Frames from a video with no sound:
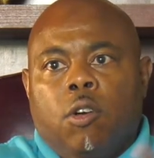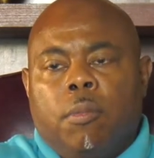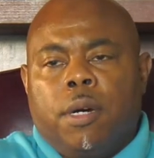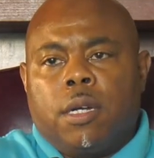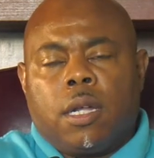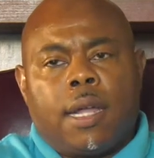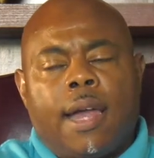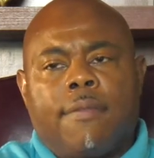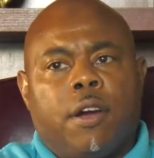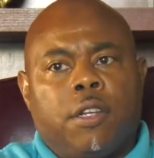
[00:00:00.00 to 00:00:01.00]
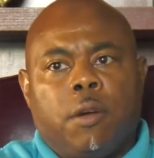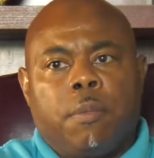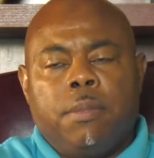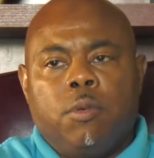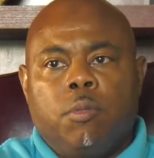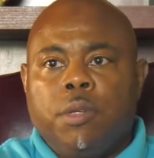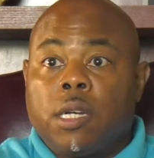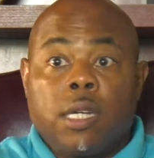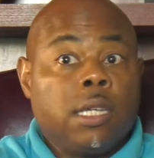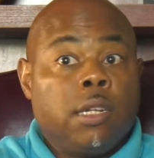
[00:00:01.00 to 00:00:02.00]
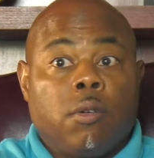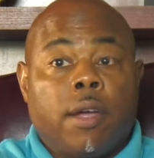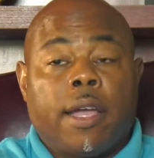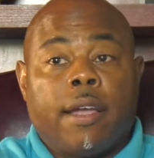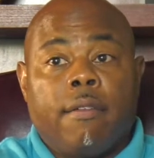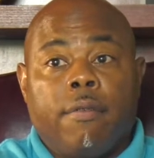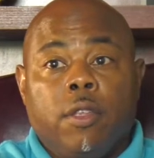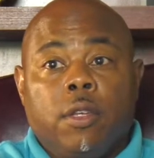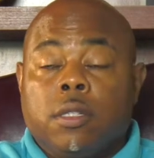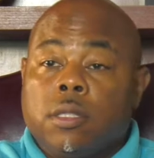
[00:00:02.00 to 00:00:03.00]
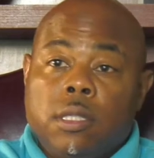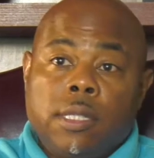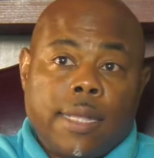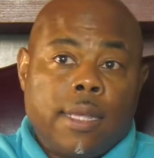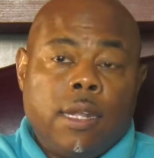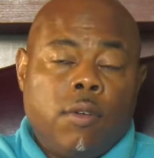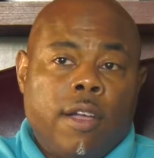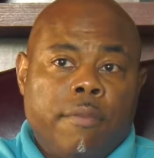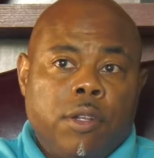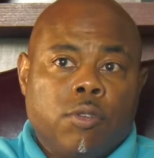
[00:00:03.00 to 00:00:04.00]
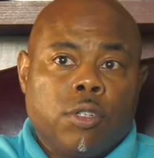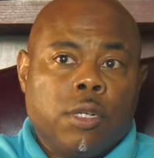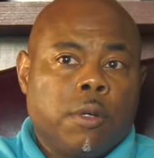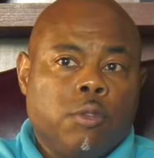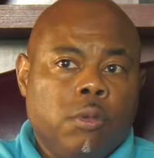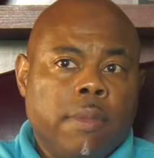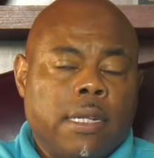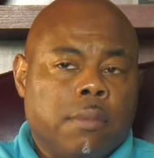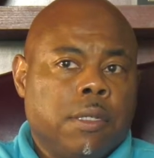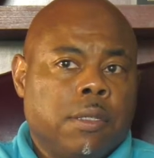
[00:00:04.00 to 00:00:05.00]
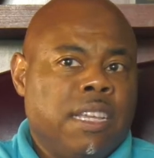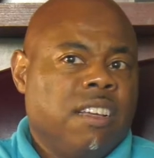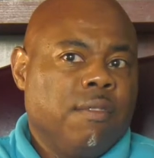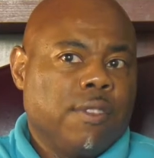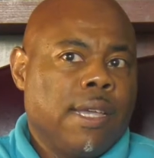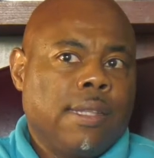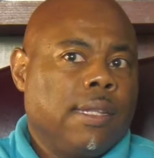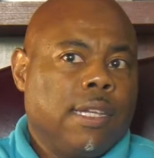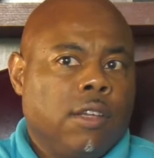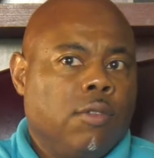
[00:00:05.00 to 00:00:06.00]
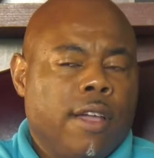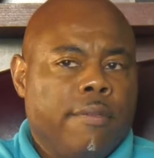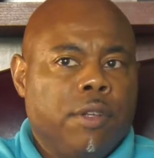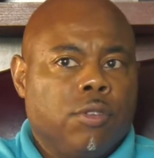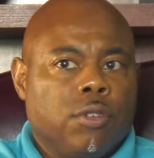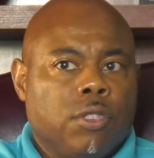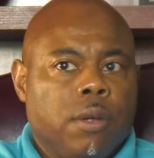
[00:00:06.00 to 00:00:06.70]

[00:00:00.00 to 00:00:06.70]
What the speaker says: But a lot of our young people, because they don't have, not that they don't have mentorship, but we make the mistake of saying that they don't have mentorship.